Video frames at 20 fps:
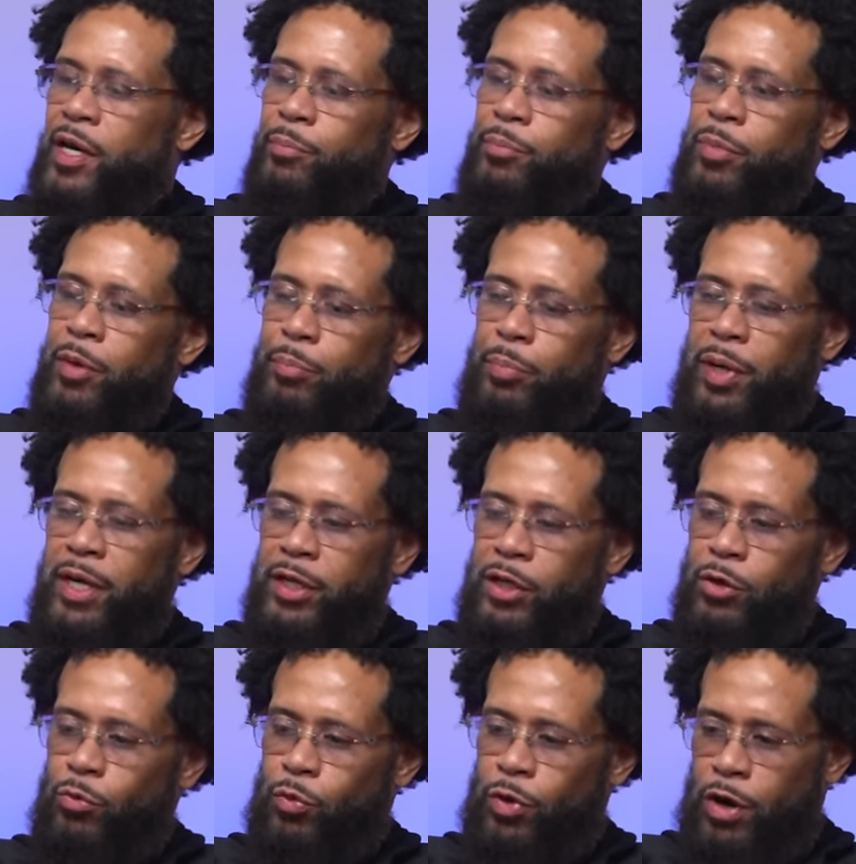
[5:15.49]
But being
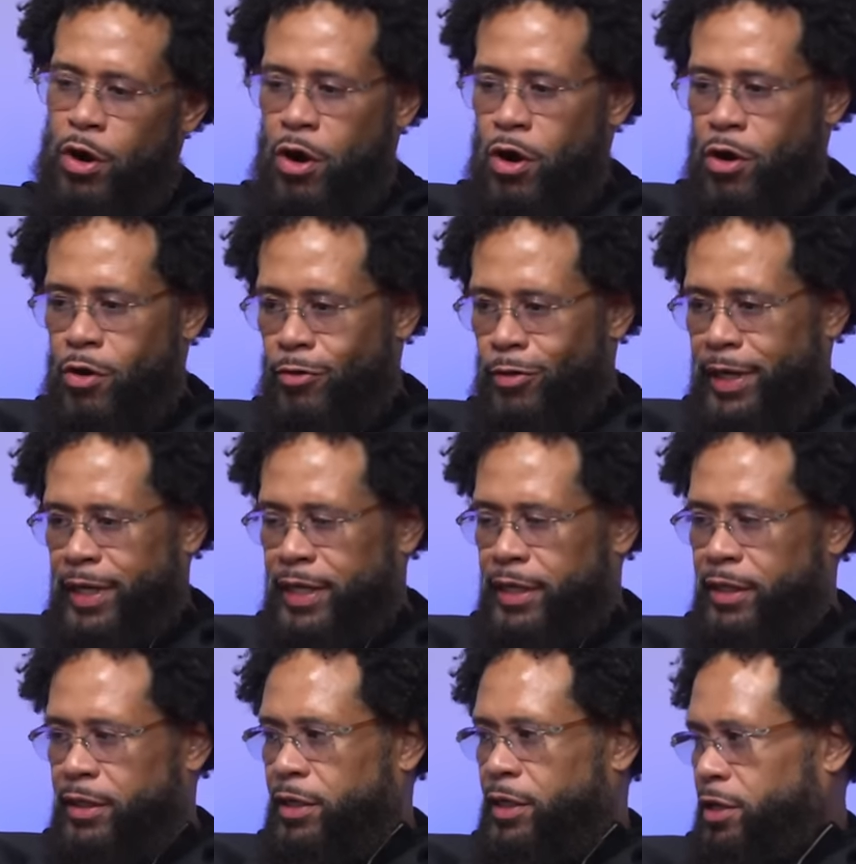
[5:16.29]
that we're
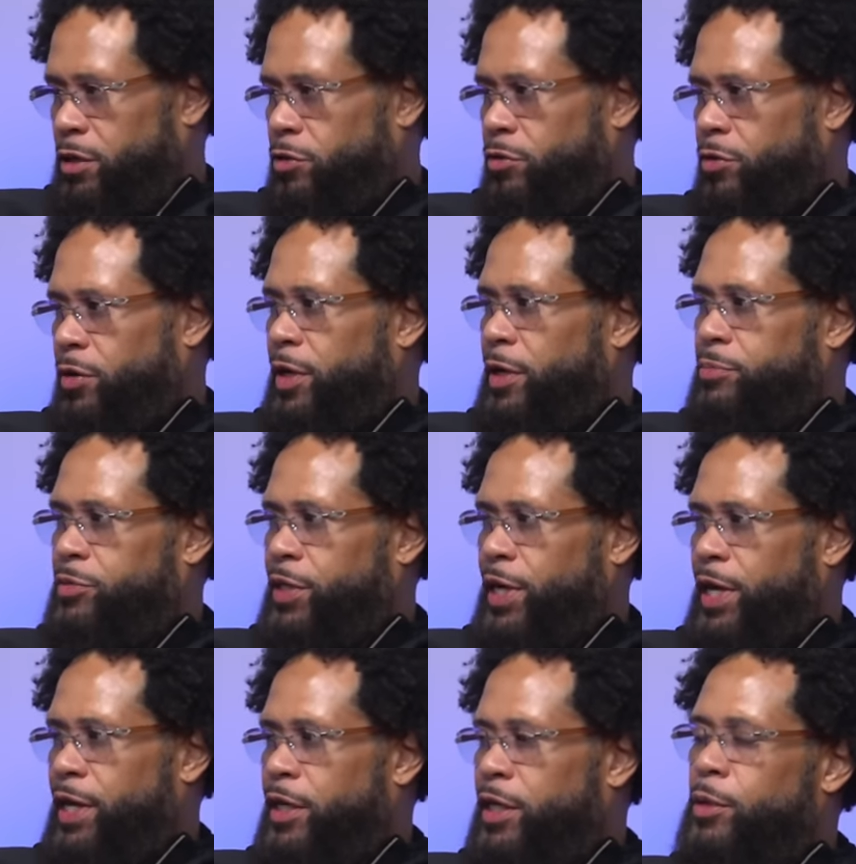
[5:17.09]
already, you know what I'm
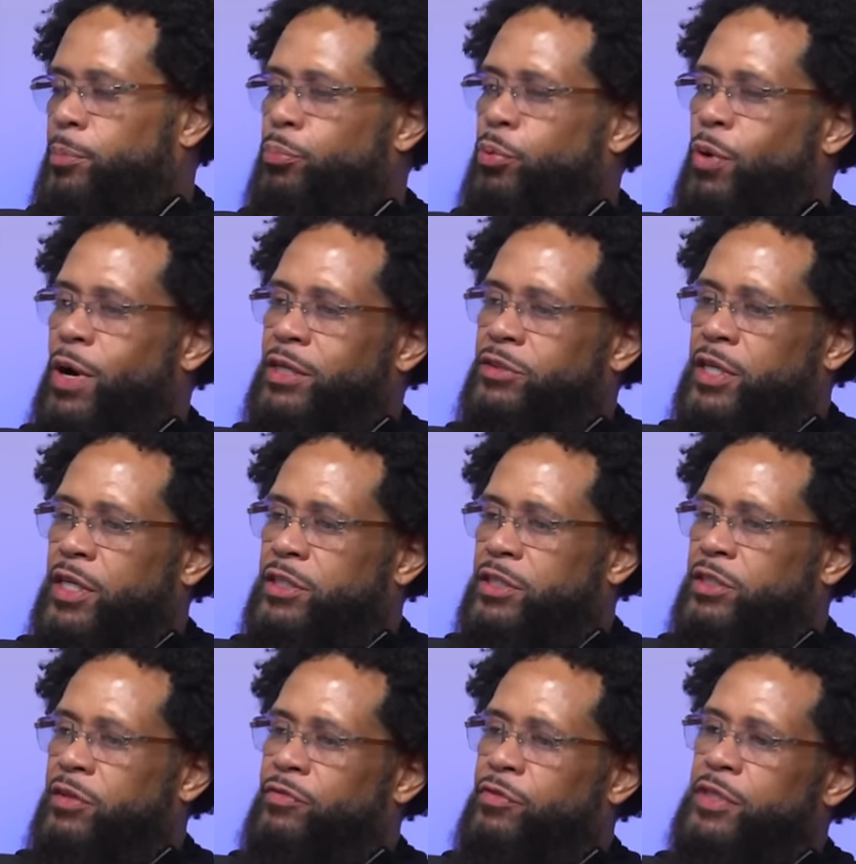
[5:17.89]
saying, in the
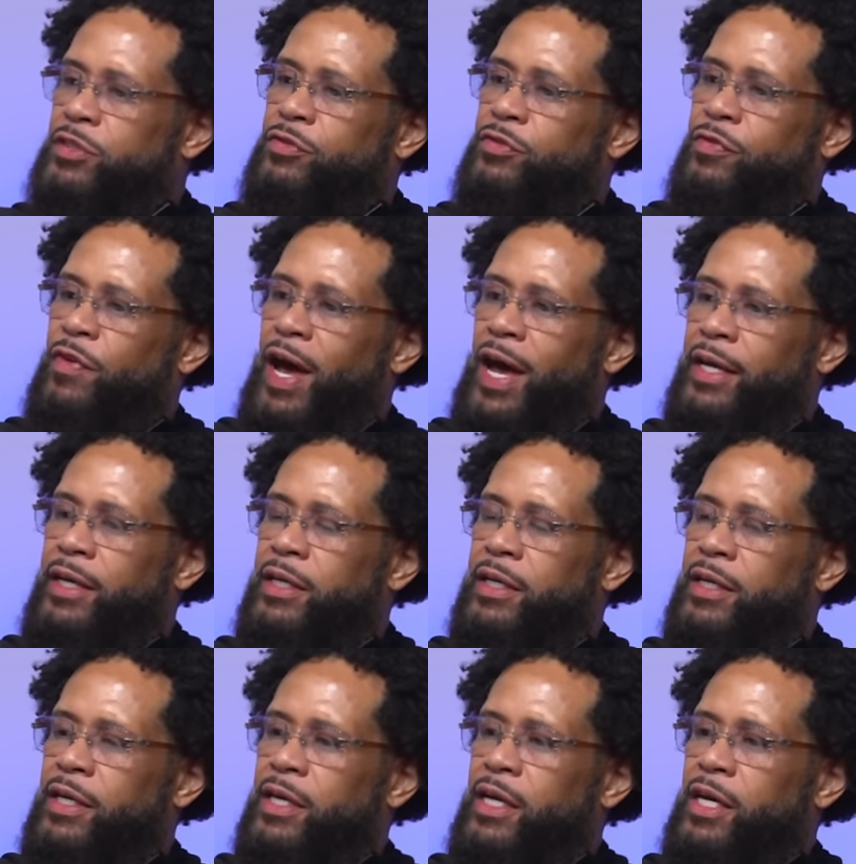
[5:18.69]
process of this fight,
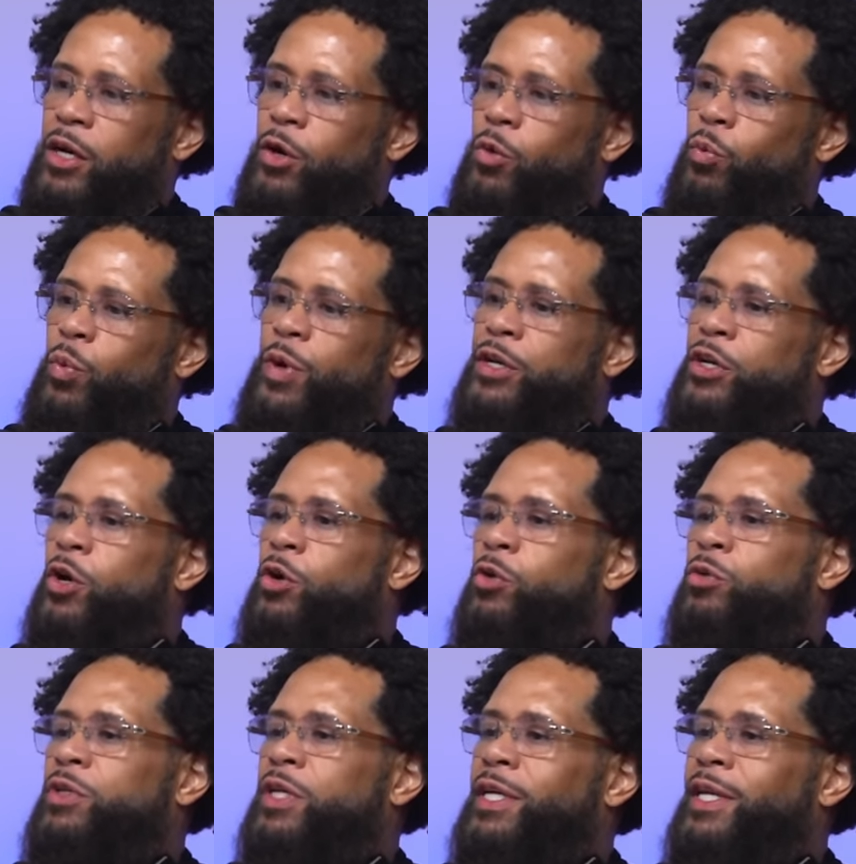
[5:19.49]
we
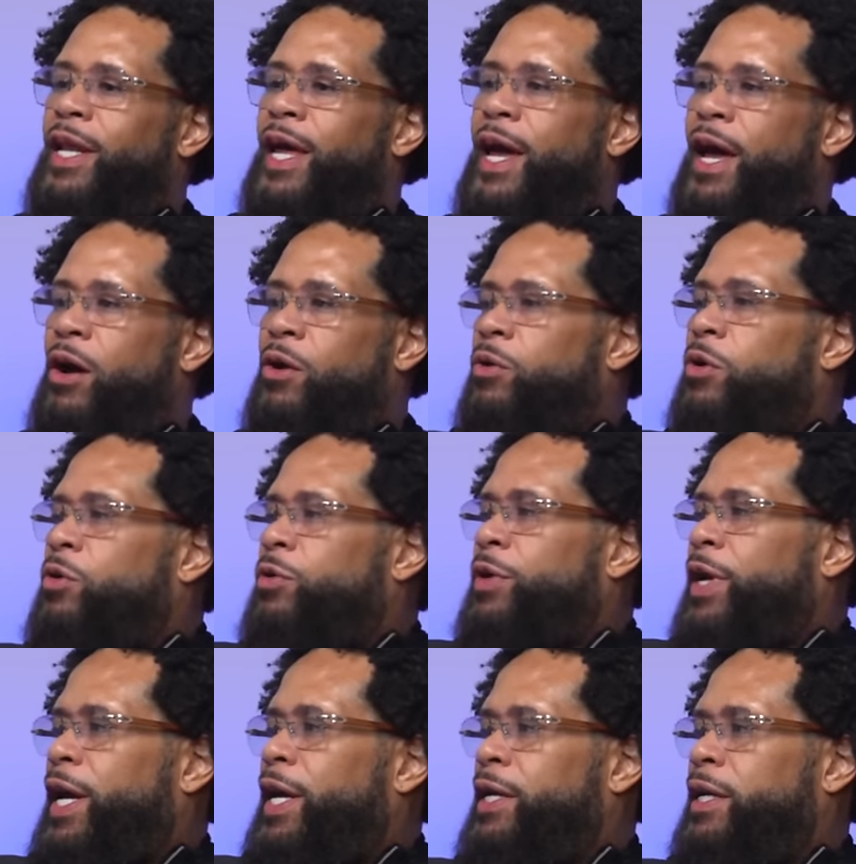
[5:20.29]
know that now,
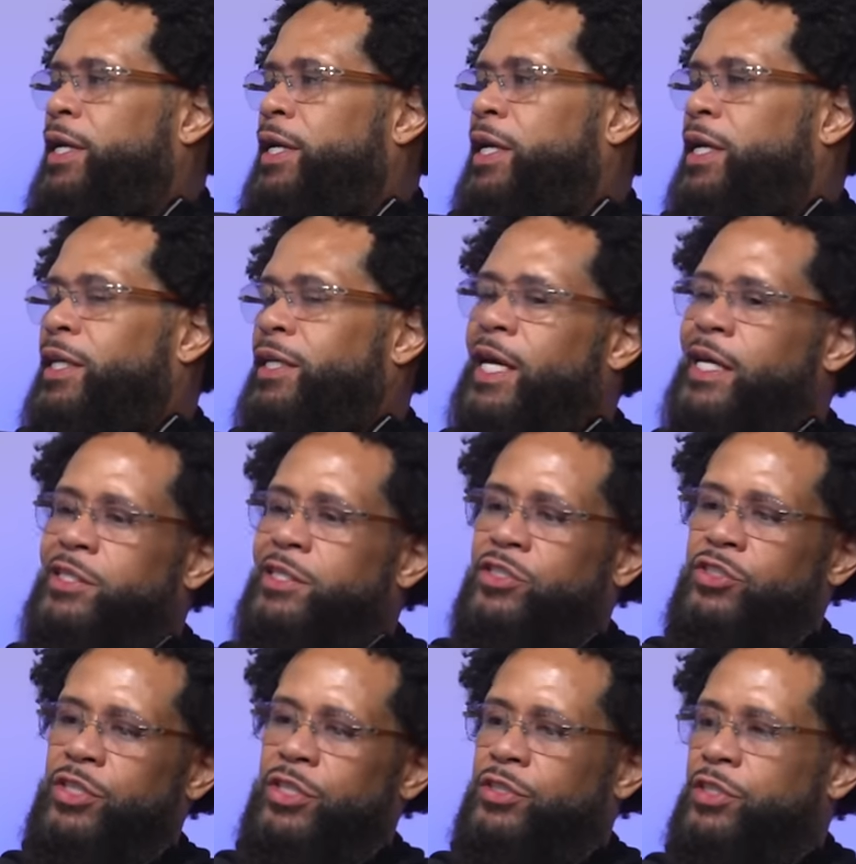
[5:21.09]
okay, that's
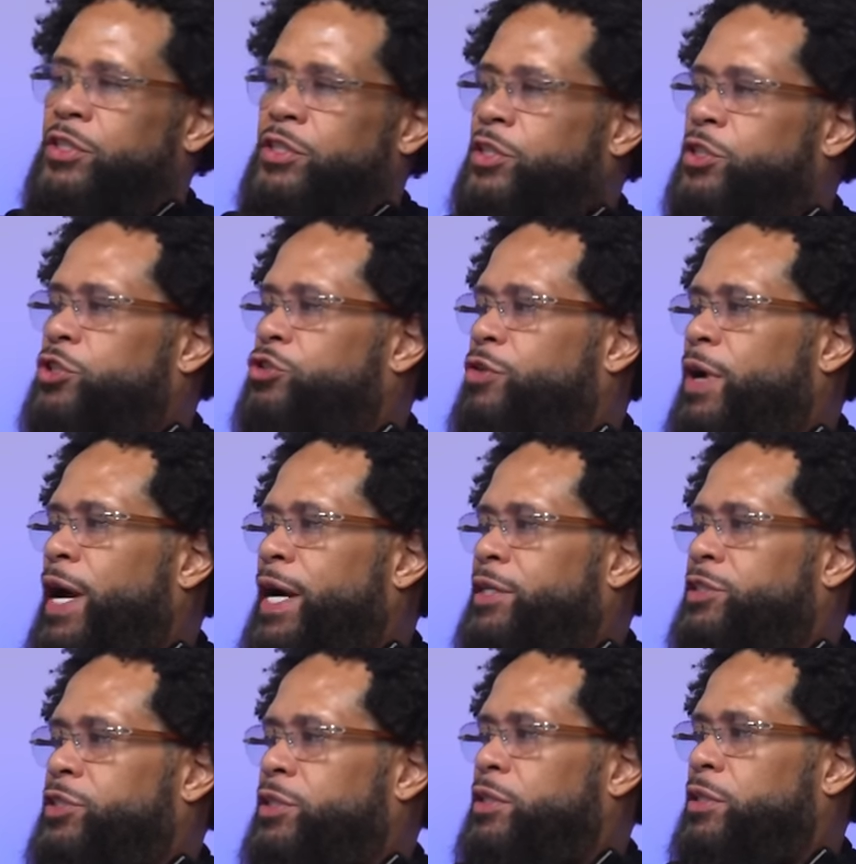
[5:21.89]
just a
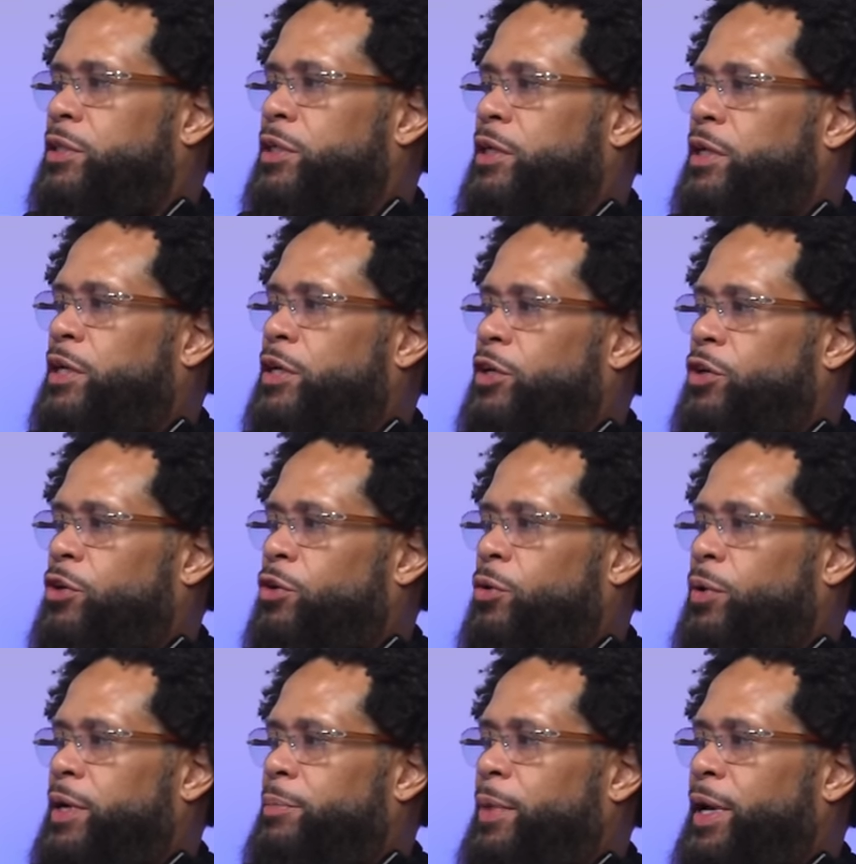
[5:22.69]
distraction. You know
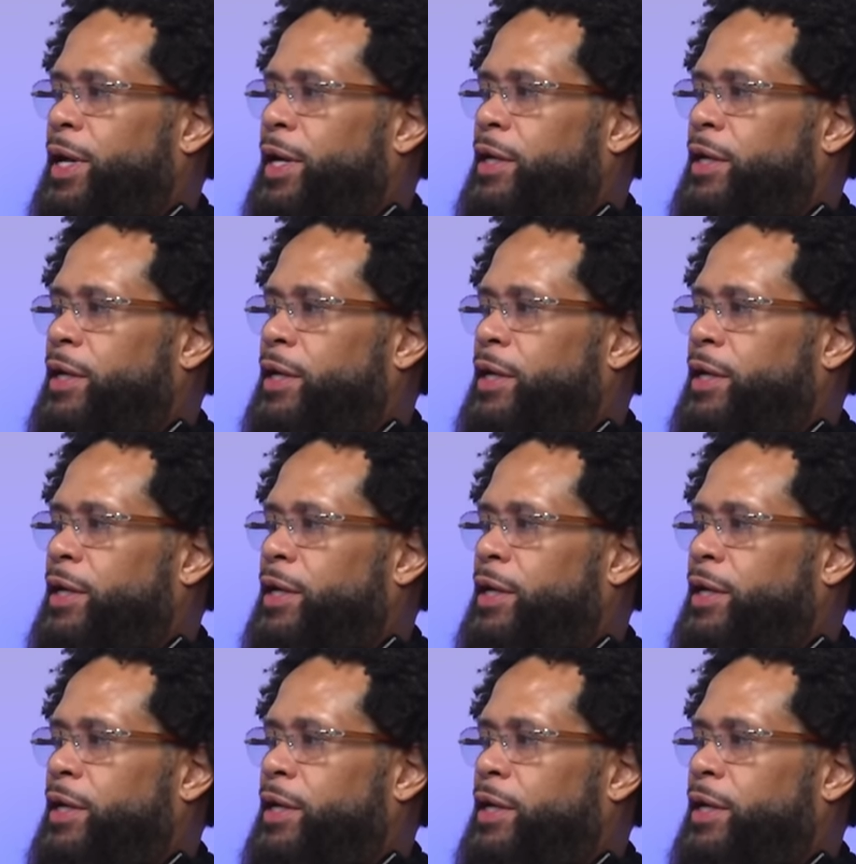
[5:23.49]
what I mean? So you